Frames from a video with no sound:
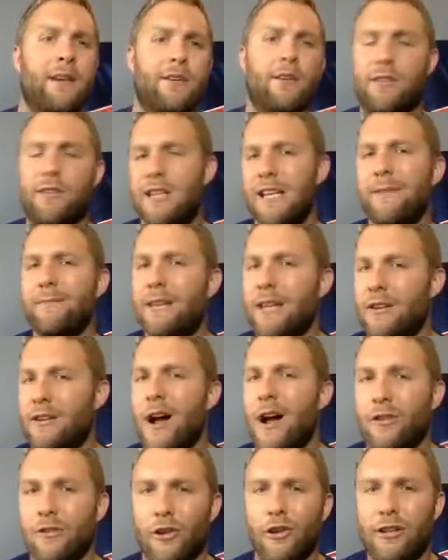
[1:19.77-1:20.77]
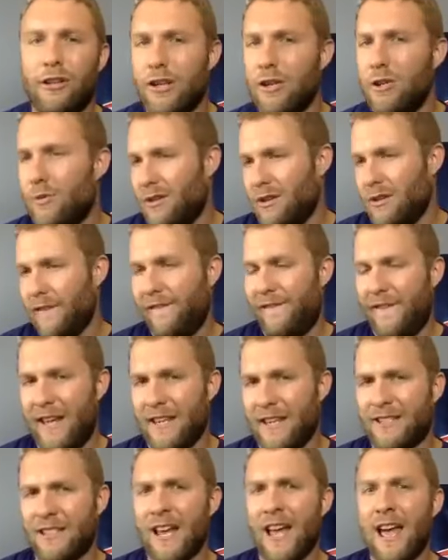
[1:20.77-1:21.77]
Your team cannot look at you in the
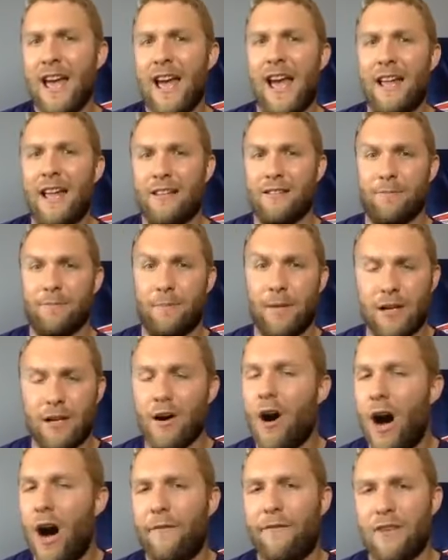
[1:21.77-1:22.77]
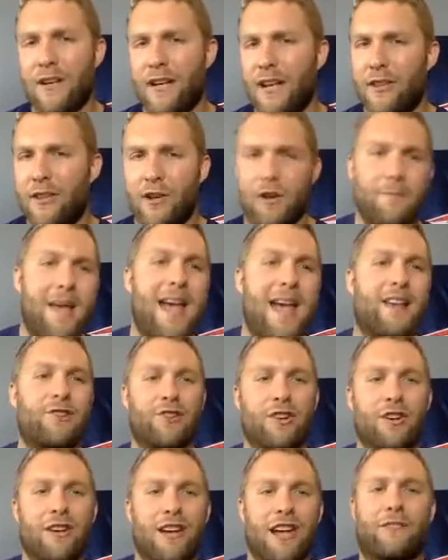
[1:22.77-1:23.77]
face and be confident in their
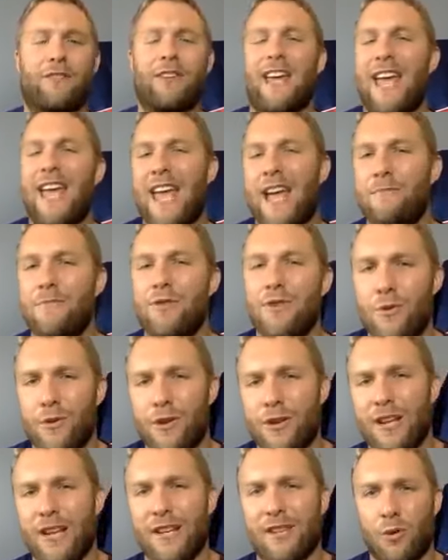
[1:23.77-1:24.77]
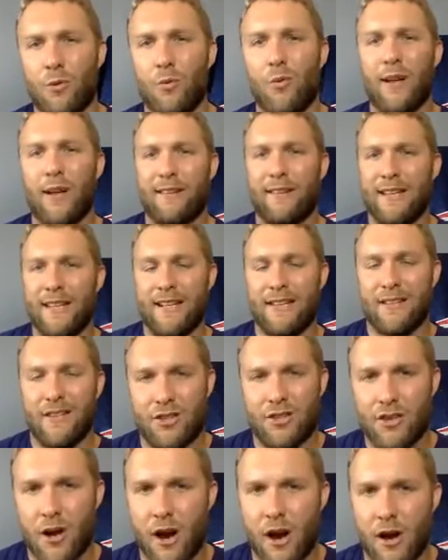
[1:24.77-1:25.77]
manager if Cam Newton is the one leading the
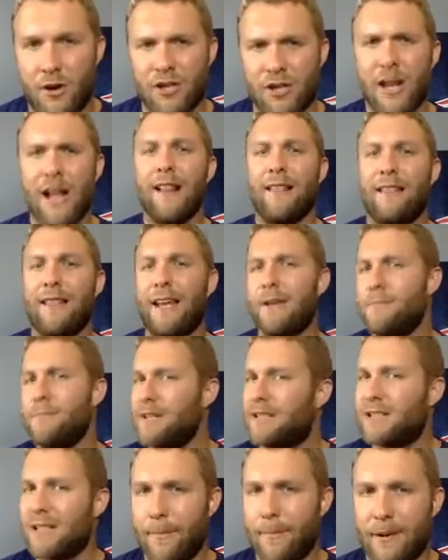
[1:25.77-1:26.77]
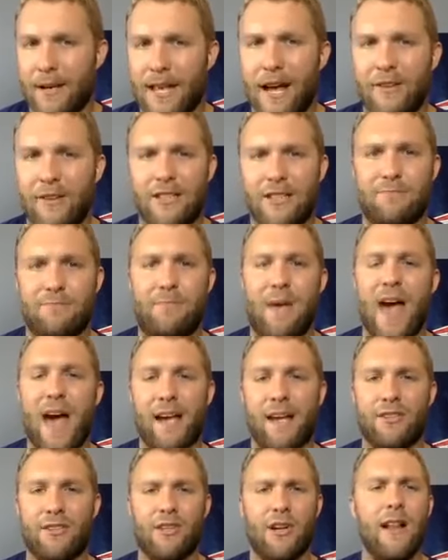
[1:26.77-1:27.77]
charge. Let him be somebody else's
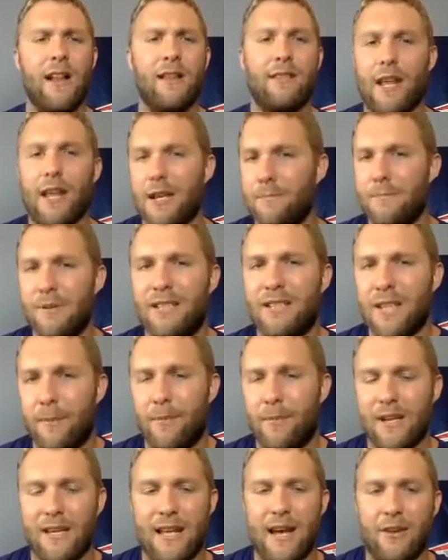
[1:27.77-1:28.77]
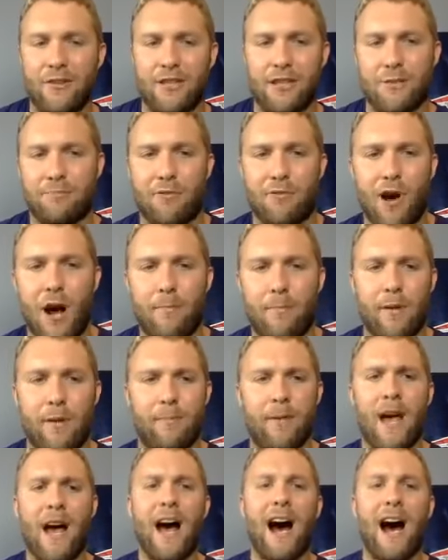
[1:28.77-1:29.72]
baggage. Let him be somebody else's problem.